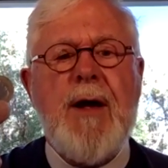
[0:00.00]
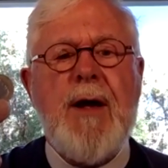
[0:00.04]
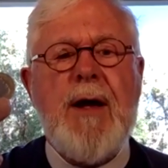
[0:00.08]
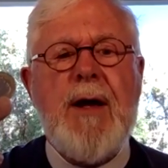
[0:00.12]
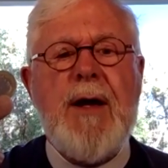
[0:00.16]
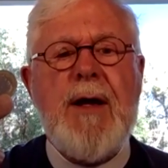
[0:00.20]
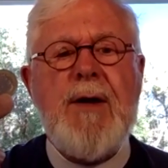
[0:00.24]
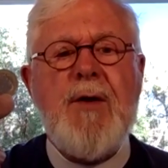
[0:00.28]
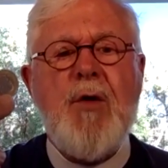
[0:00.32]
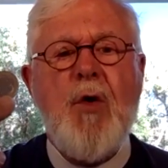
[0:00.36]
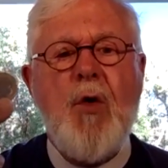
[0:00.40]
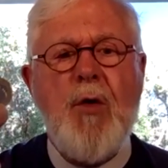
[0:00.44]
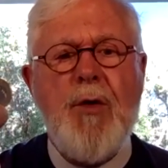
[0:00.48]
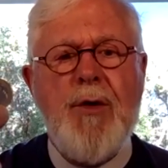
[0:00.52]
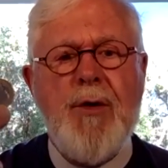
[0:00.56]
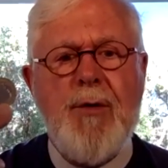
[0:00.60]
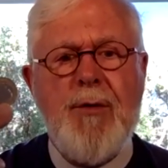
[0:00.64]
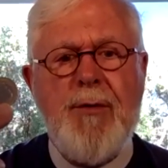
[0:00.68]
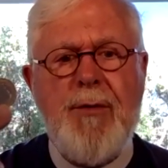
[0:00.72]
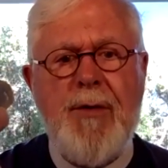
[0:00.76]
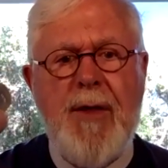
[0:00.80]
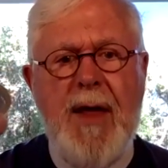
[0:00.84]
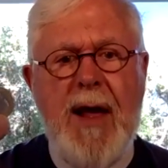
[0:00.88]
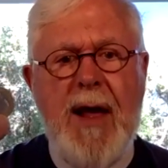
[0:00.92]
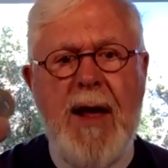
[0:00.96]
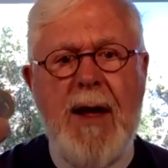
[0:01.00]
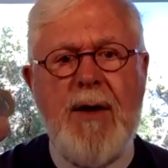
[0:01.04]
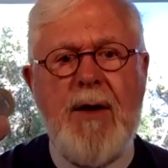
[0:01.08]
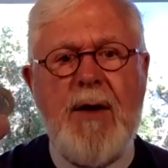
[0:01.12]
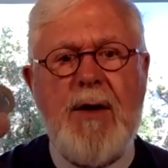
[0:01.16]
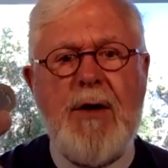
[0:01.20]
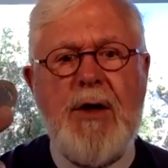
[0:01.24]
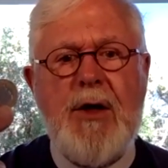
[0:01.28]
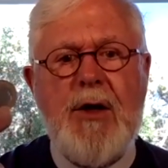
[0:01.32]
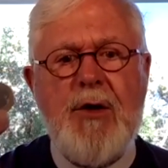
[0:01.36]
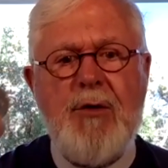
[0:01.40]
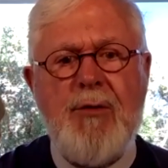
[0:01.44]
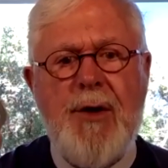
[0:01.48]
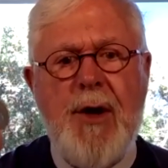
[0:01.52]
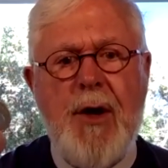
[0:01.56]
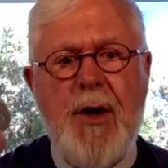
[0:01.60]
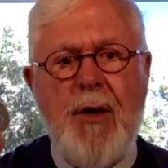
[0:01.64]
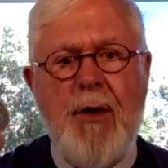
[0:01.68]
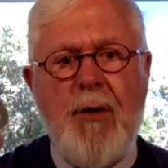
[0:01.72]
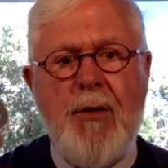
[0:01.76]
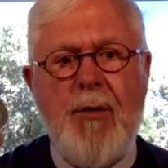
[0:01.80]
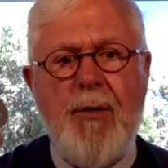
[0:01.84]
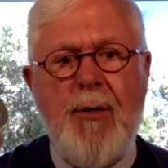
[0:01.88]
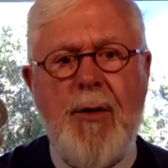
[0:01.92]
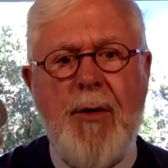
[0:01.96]
In order that you
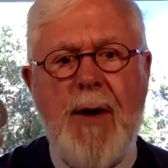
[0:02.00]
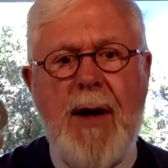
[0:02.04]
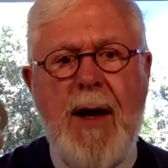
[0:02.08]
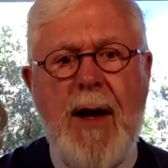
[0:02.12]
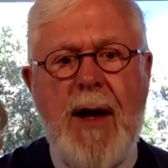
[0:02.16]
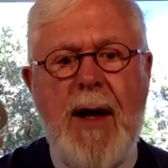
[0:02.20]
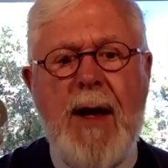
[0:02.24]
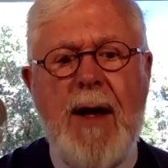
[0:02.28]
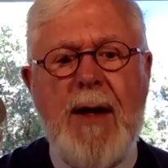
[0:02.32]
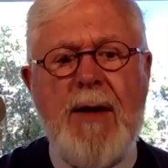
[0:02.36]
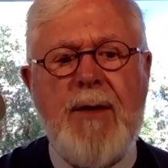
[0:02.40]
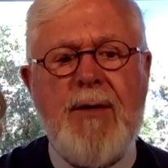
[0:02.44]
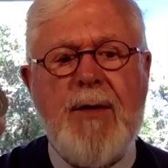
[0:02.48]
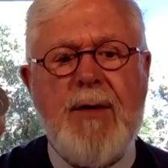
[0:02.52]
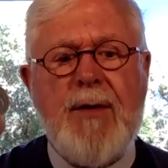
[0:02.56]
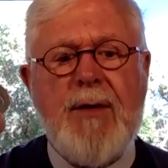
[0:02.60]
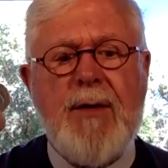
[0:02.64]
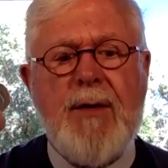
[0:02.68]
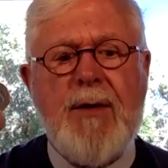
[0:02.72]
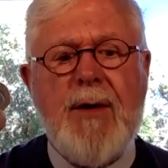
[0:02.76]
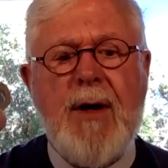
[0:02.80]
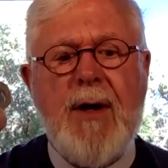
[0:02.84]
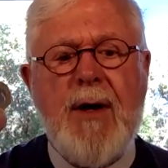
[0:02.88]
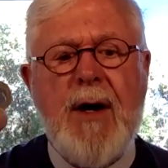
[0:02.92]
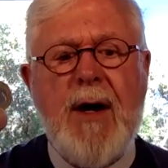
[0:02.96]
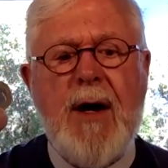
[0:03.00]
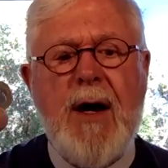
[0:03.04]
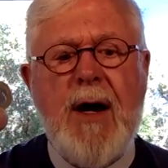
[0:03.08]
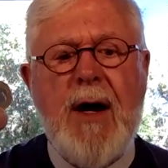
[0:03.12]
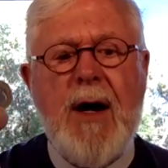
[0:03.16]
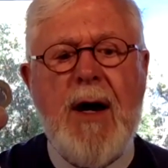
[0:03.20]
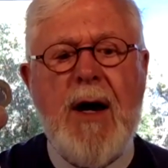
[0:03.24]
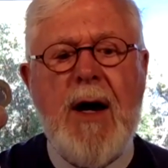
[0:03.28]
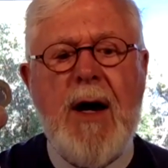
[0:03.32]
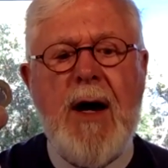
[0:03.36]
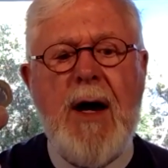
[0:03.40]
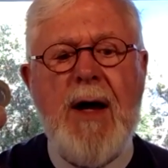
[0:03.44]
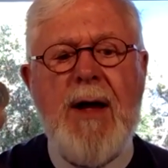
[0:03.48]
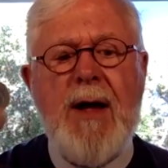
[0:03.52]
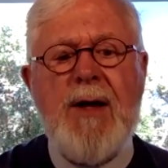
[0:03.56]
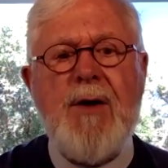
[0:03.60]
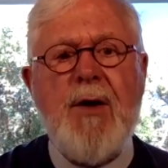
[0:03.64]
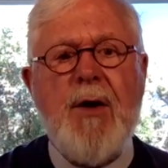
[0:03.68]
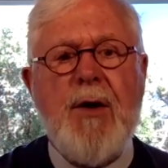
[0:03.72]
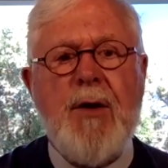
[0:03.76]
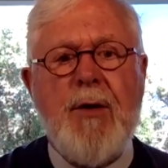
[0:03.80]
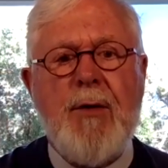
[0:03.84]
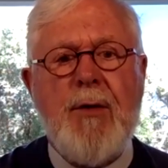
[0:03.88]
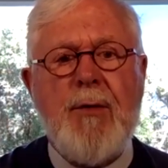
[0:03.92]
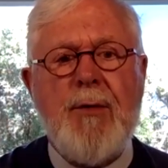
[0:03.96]
know, and I
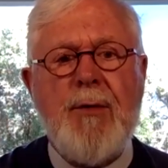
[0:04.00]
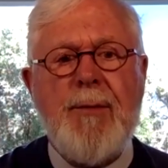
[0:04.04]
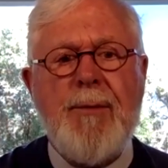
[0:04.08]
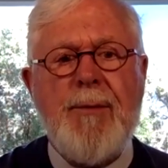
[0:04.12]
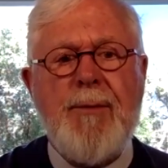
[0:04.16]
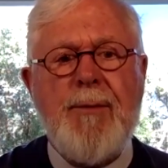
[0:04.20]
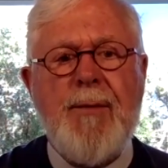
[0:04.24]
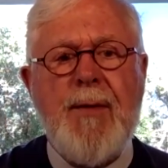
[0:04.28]
know,